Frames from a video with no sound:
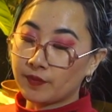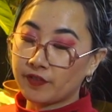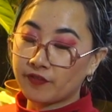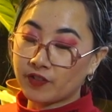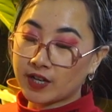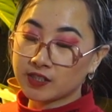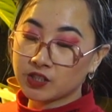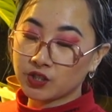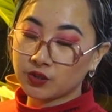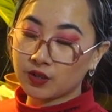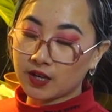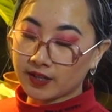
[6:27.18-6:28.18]
friends
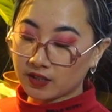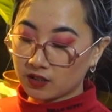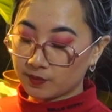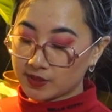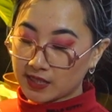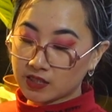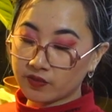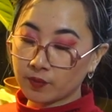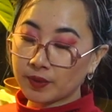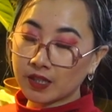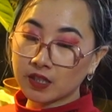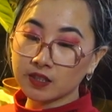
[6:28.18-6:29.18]
who like obsess over
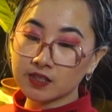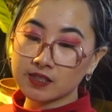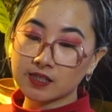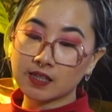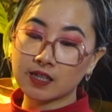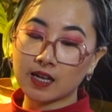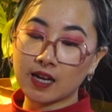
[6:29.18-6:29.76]
plants,